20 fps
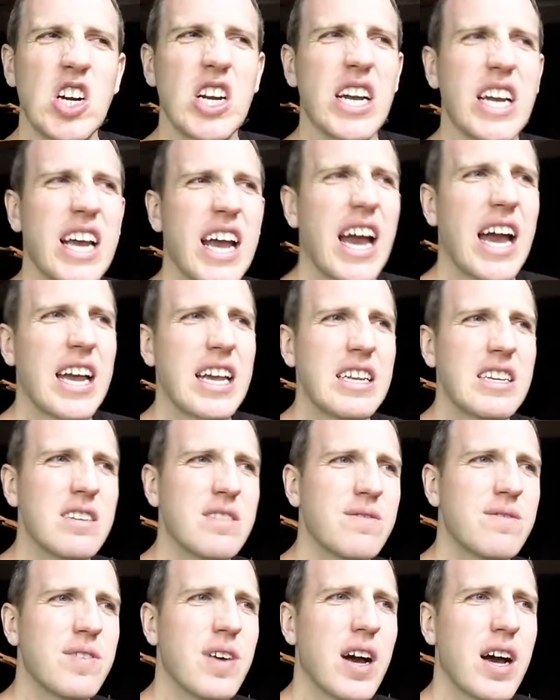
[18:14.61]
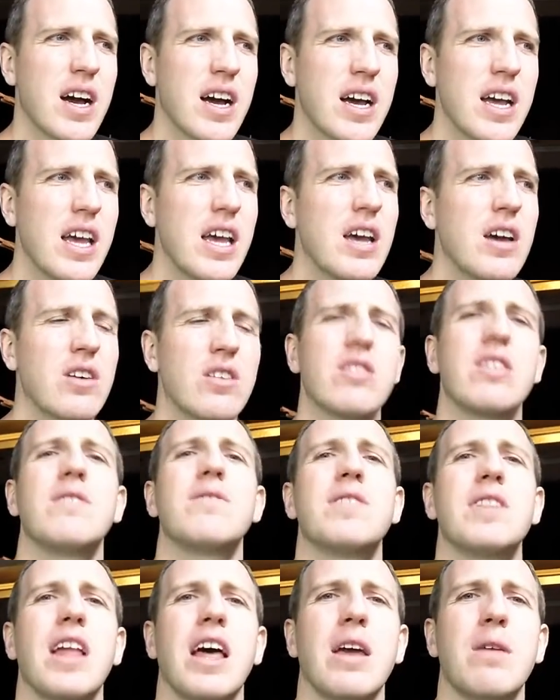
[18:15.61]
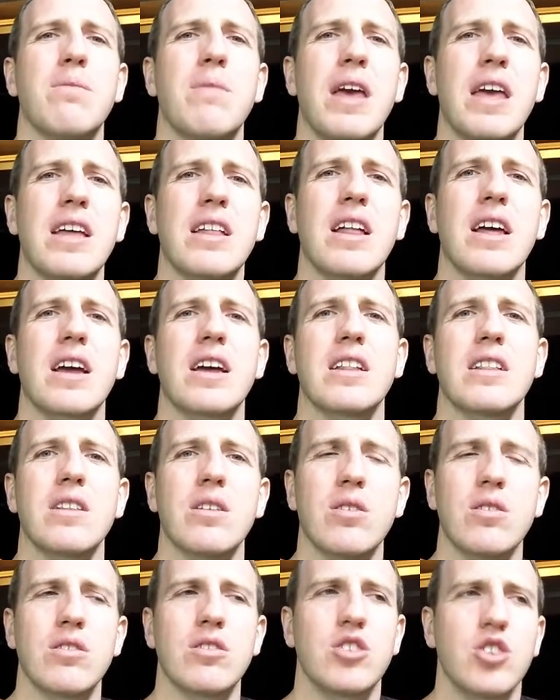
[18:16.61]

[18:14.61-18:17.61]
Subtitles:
It kind of will even make a little